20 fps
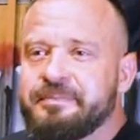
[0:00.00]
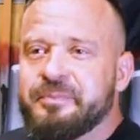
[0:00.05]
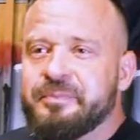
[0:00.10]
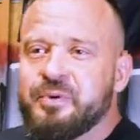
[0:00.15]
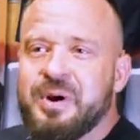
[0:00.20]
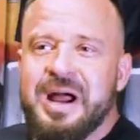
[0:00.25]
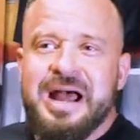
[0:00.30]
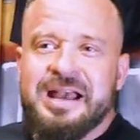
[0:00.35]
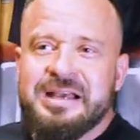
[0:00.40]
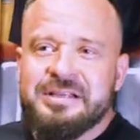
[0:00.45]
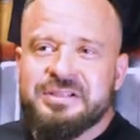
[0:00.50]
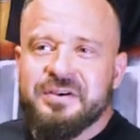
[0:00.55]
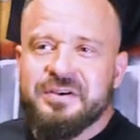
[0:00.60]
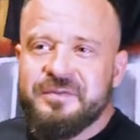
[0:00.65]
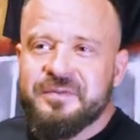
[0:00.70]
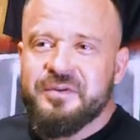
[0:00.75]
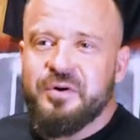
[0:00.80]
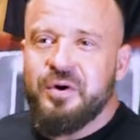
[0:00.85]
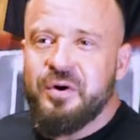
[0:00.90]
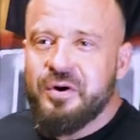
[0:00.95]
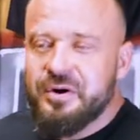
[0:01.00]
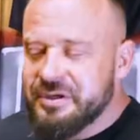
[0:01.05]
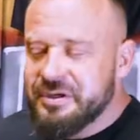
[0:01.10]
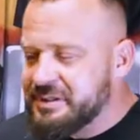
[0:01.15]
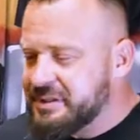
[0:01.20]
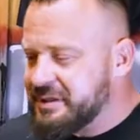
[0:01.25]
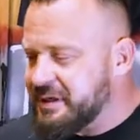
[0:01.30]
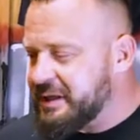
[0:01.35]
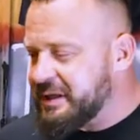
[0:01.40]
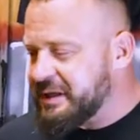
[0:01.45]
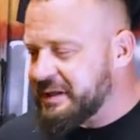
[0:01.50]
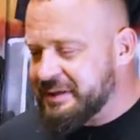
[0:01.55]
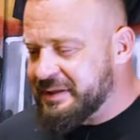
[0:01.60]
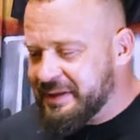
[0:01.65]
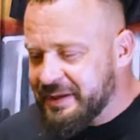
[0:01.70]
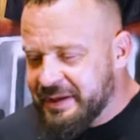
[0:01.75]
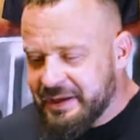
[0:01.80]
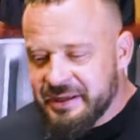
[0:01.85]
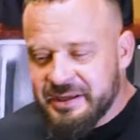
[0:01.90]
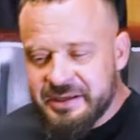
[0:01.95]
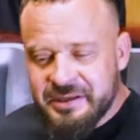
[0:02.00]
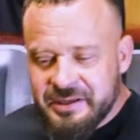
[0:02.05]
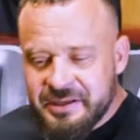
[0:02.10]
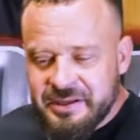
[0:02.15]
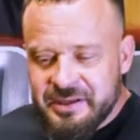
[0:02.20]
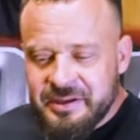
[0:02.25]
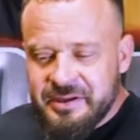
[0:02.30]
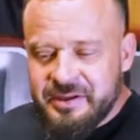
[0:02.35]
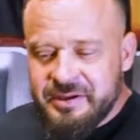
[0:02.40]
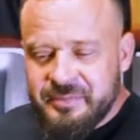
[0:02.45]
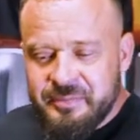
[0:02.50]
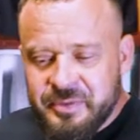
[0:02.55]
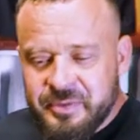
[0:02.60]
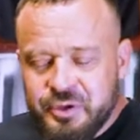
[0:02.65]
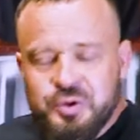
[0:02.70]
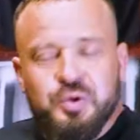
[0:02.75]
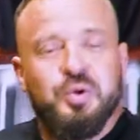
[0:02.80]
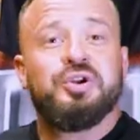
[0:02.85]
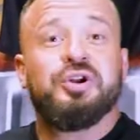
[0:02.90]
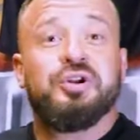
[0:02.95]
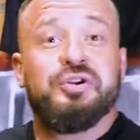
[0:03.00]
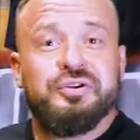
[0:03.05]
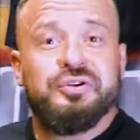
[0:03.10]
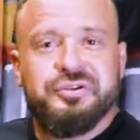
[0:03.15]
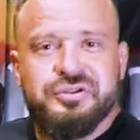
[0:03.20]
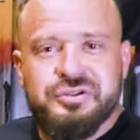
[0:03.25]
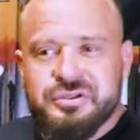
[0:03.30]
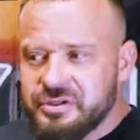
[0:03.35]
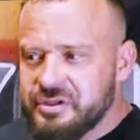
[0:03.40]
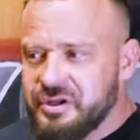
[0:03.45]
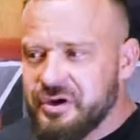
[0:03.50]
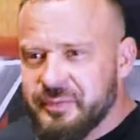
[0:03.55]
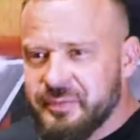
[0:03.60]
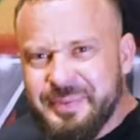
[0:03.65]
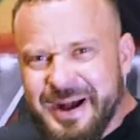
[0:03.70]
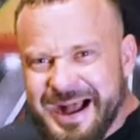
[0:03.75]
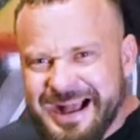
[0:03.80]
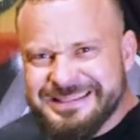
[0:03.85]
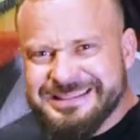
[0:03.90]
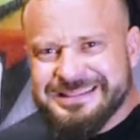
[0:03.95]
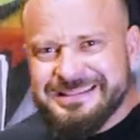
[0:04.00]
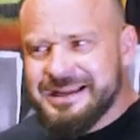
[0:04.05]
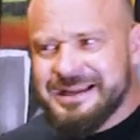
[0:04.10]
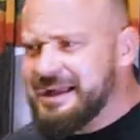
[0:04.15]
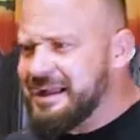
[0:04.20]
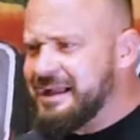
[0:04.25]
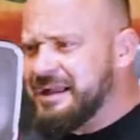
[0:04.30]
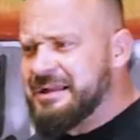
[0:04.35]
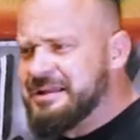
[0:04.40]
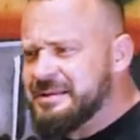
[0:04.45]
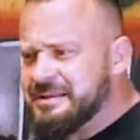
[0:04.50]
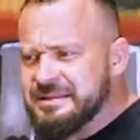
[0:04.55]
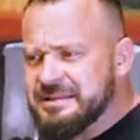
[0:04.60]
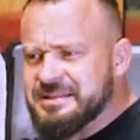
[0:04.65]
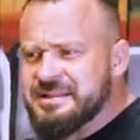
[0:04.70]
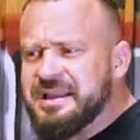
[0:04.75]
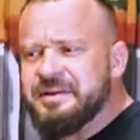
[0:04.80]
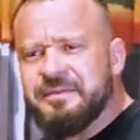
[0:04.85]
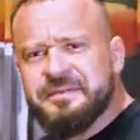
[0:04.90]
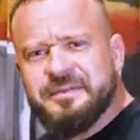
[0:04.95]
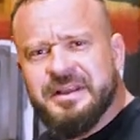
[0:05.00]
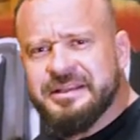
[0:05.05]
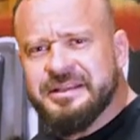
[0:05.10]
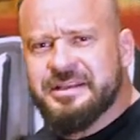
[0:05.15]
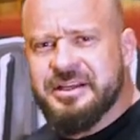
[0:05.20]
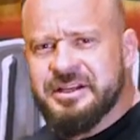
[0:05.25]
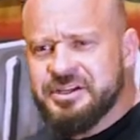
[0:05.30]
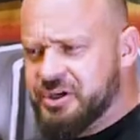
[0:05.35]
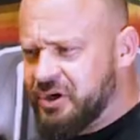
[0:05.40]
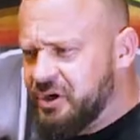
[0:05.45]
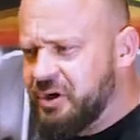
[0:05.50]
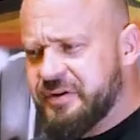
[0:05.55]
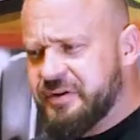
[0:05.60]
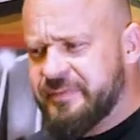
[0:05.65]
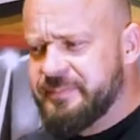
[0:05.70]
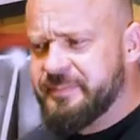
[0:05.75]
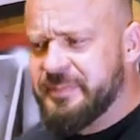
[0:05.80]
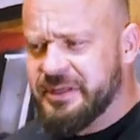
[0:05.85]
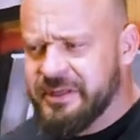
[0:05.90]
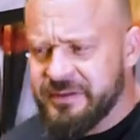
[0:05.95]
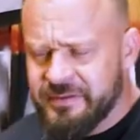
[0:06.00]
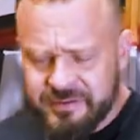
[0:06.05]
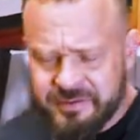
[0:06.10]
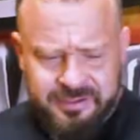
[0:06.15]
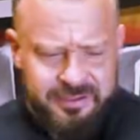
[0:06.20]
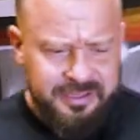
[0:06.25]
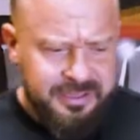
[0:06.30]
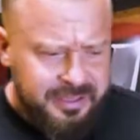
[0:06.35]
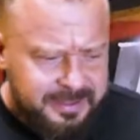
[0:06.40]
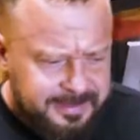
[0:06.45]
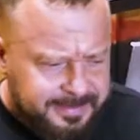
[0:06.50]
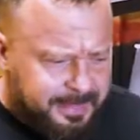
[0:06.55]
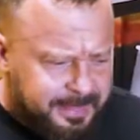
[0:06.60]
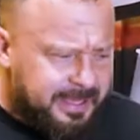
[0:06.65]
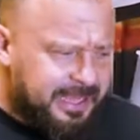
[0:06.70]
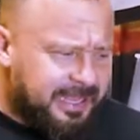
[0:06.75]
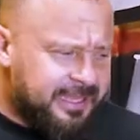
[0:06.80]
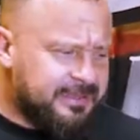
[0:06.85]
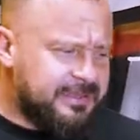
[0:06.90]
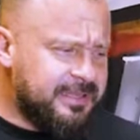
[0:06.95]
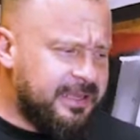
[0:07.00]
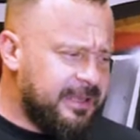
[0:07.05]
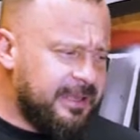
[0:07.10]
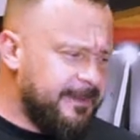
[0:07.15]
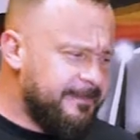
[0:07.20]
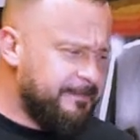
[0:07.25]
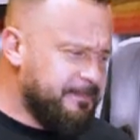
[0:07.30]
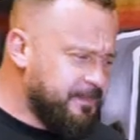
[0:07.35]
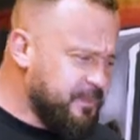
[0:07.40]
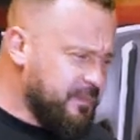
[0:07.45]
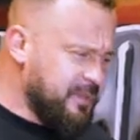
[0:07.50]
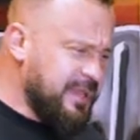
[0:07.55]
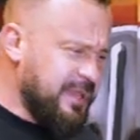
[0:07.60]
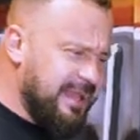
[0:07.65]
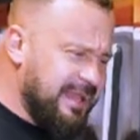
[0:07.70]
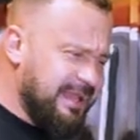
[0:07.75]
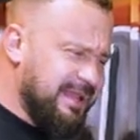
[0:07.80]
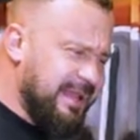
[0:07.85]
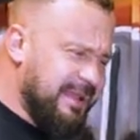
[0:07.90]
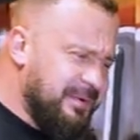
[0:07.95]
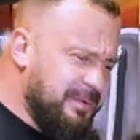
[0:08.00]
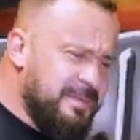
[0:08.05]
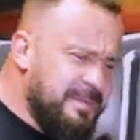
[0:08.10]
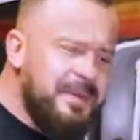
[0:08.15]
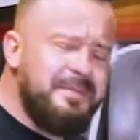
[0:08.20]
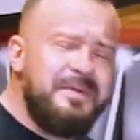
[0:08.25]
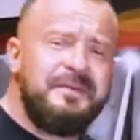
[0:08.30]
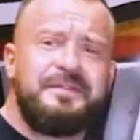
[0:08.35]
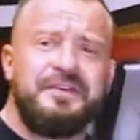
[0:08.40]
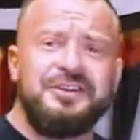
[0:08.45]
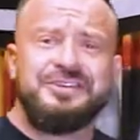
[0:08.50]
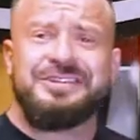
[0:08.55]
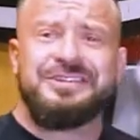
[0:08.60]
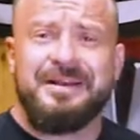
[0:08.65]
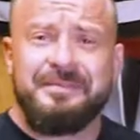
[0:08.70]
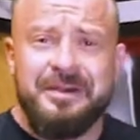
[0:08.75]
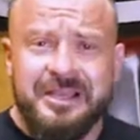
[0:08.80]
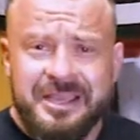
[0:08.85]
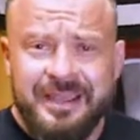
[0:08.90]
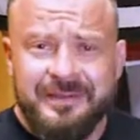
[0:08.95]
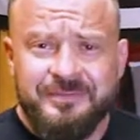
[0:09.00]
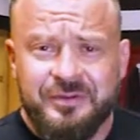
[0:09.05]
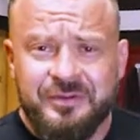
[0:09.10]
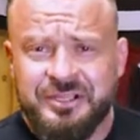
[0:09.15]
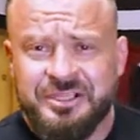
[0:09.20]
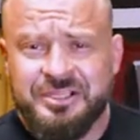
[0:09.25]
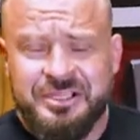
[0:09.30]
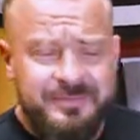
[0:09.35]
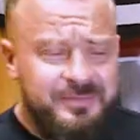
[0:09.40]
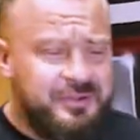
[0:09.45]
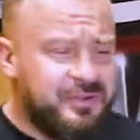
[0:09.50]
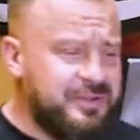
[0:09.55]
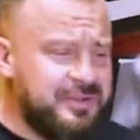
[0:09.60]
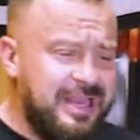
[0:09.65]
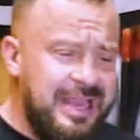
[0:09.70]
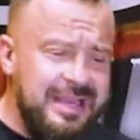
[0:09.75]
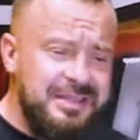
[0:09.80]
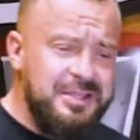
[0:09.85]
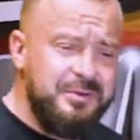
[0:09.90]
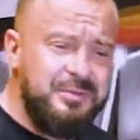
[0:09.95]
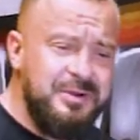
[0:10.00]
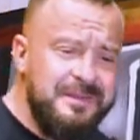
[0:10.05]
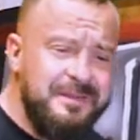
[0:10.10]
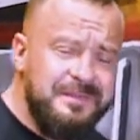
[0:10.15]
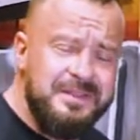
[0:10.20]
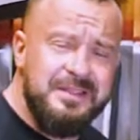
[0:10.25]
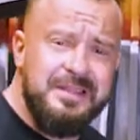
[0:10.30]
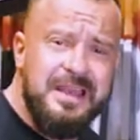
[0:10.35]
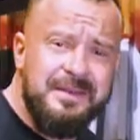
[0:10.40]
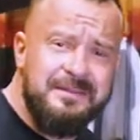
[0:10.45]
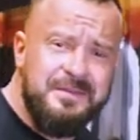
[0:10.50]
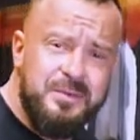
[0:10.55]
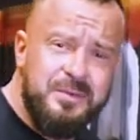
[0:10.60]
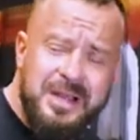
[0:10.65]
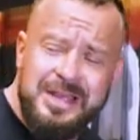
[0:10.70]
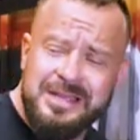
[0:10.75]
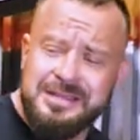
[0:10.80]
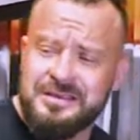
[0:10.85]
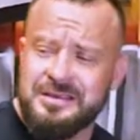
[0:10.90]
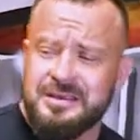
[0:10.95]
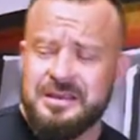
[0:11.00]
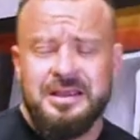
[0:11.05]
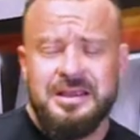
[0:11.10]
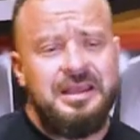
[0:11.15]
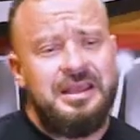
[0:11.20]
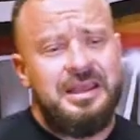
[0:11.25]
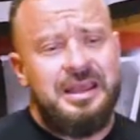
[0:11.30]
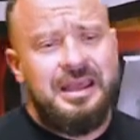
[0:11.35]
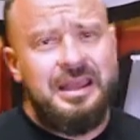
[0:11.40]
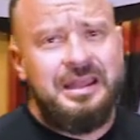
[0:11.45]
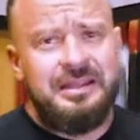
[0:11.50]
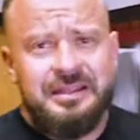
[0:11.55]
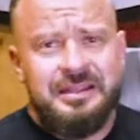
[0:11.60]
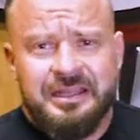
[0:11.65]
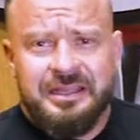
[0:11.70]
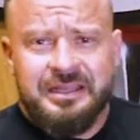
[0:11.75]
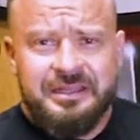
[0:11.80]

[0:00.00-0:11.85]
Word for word: rice of course, and noodles, you know, pasta, stuff of that nature, a lot of meat. And I remember first time I came to the gym, those guys that were lifting heavy weights, and